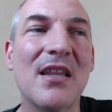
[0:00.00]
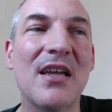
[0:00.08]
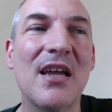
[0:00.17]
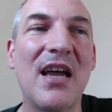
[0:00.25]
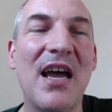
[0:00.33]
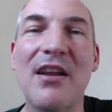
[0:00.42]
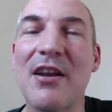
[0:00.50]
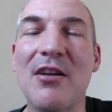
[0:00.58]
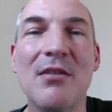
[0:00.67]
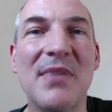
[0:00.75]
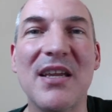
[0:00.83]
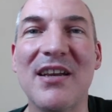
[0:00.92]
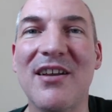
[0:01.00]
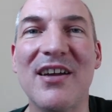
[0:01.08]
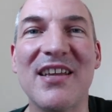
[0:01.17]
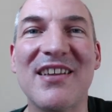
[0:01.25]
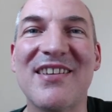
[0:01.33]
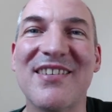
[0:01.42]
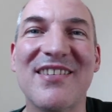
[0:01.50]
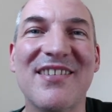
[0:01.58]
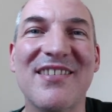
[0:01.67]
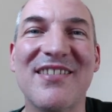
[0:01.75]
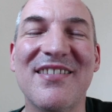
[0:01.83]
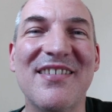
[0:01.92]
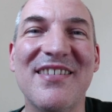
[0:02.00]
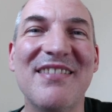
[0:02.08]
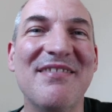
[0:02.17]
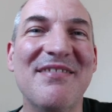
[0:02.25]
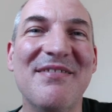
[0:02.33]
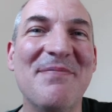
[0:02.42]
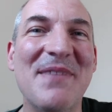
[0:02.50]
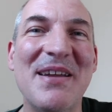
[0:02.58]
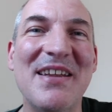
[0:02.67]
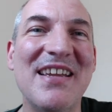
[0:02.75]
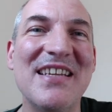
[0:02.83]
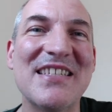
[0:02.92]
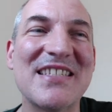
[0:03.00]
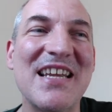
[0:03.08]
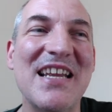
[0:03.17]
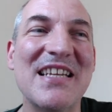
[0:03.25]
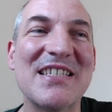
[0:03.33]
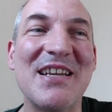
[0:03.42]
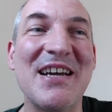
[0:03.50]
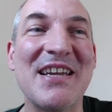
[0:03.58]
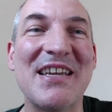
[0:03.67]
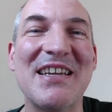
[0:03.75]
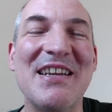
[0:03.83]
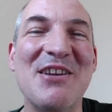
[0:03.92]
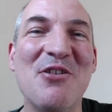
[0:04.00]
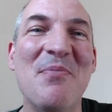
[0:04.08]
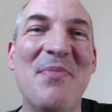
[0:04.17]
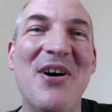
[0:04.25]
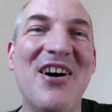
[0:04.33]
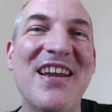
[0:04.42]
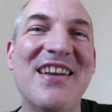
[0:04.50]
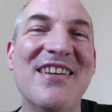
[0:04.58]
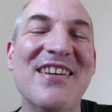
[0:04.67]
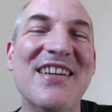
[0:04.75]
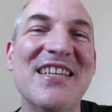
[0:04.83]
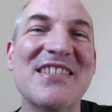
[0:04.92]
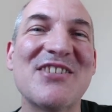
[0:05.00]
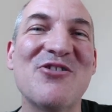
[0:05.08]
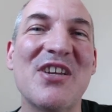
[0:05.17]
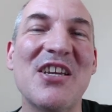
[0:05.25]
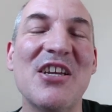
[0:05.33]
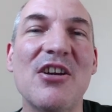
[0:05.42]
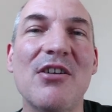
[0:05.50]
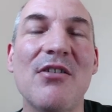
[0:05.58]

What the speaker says: I don't mean like it's like in your mind and it's tricking you.